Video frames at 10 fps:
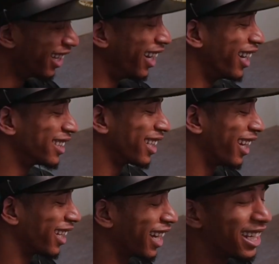That's all
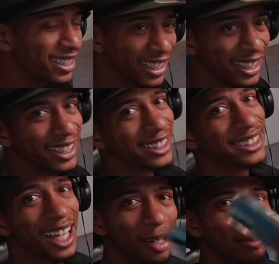I gotta say,
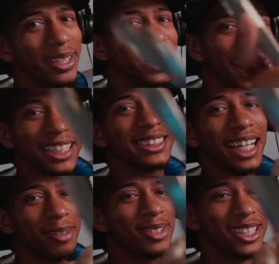nigga.
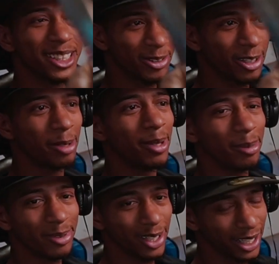Stop judging grandma,
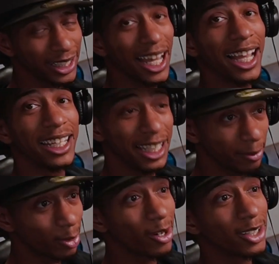bro. Like y'all ain't
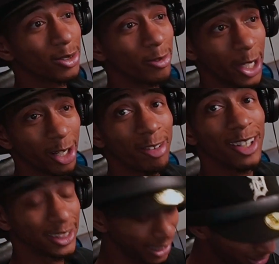never ran
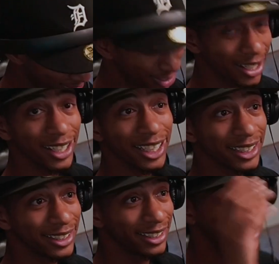across that jet, nigga.
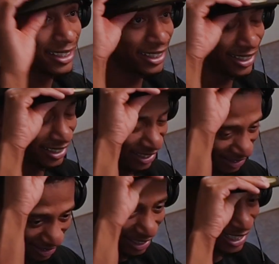
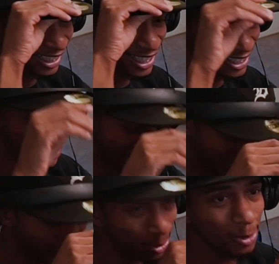Nigga, that jet
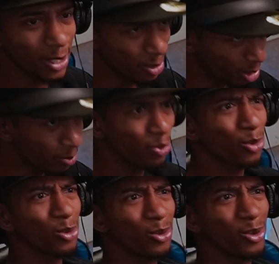hit one way. You go,
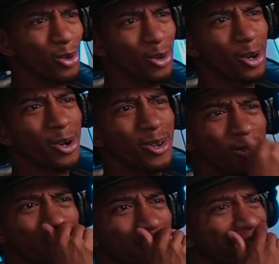hold
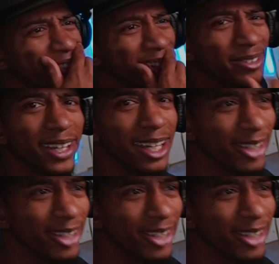on, what is we found